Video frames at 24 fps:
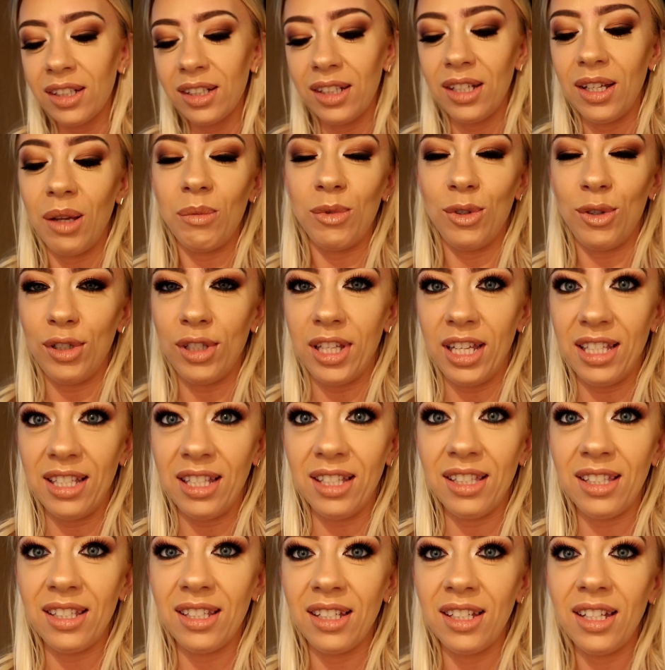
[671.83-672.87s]
I'm so
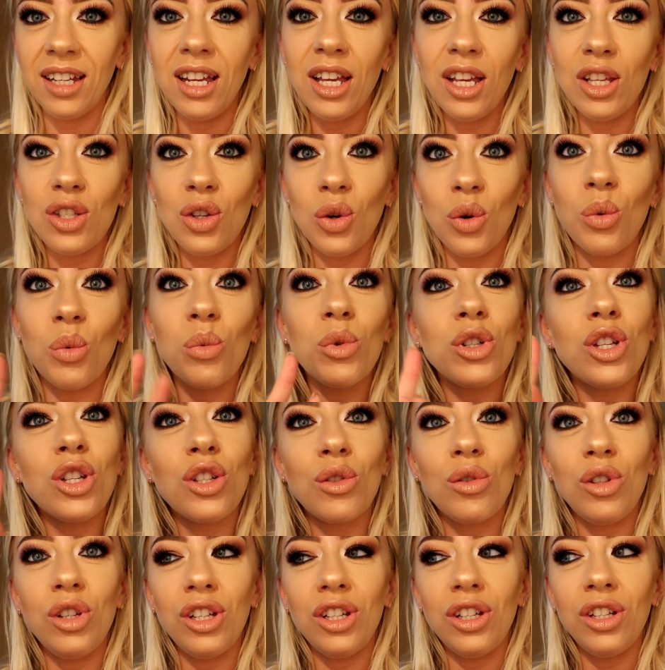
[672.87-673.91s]
excited. So we're
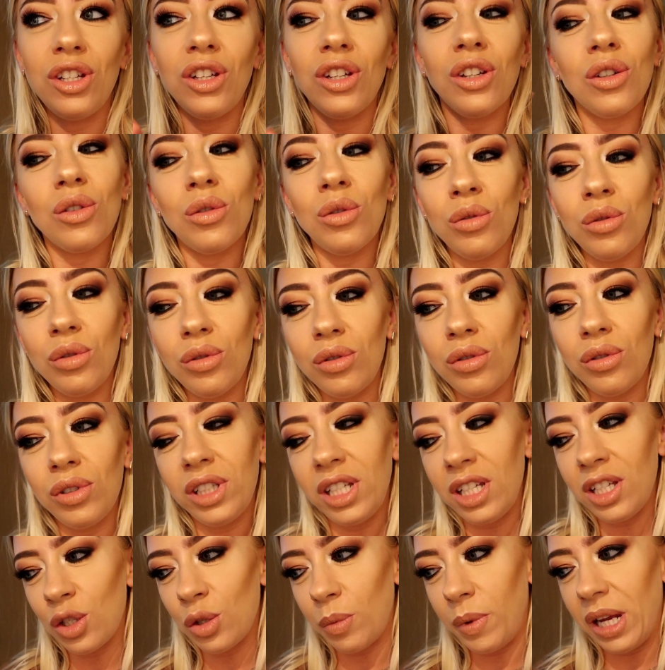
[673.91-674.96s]
just gonna go
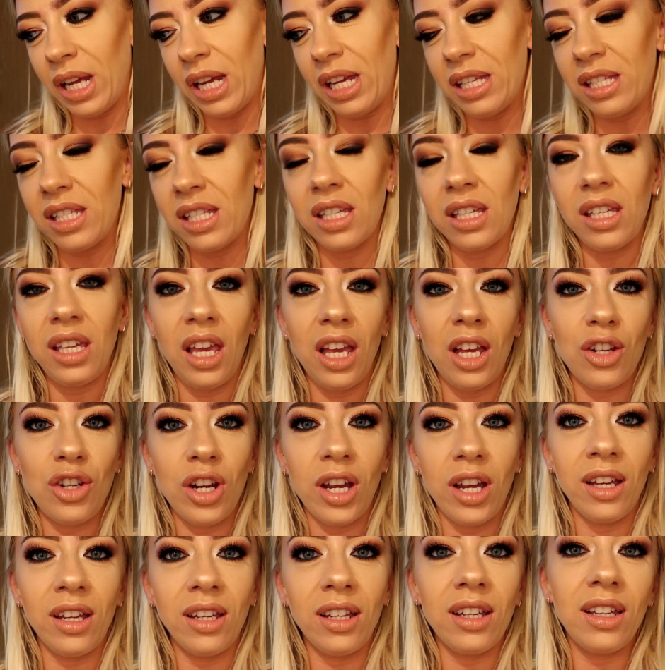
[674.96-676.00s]
to East Kilbride, get a
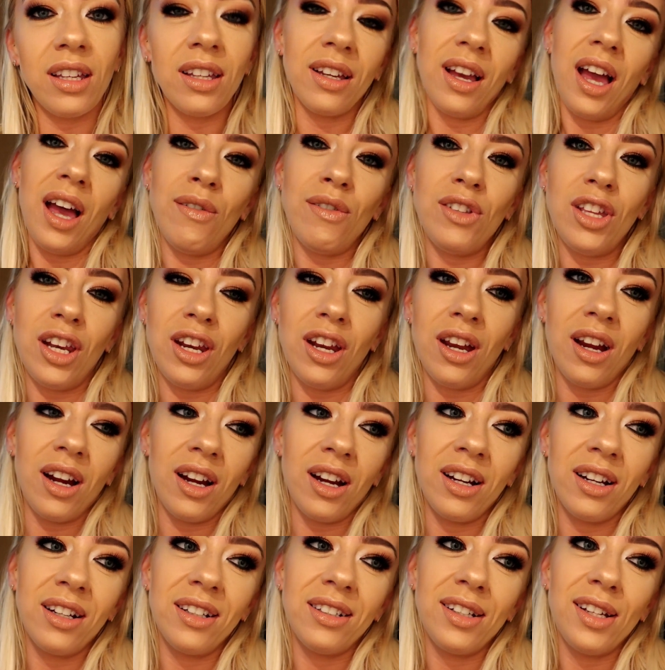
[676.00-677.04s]
drink, have
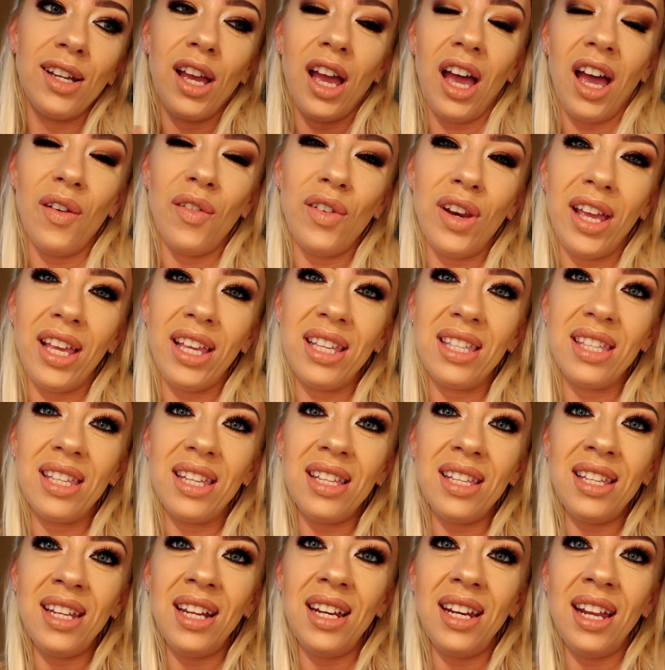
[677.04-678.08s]
dinner, have a nice
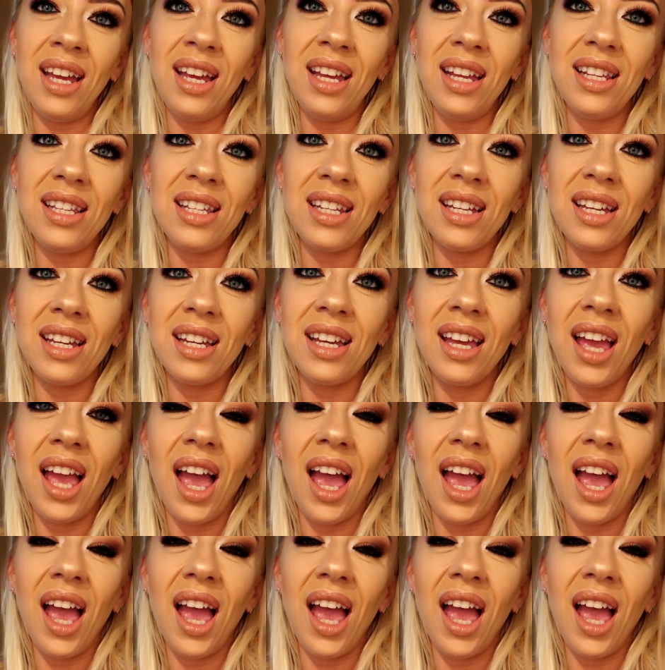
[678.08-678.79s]
date night.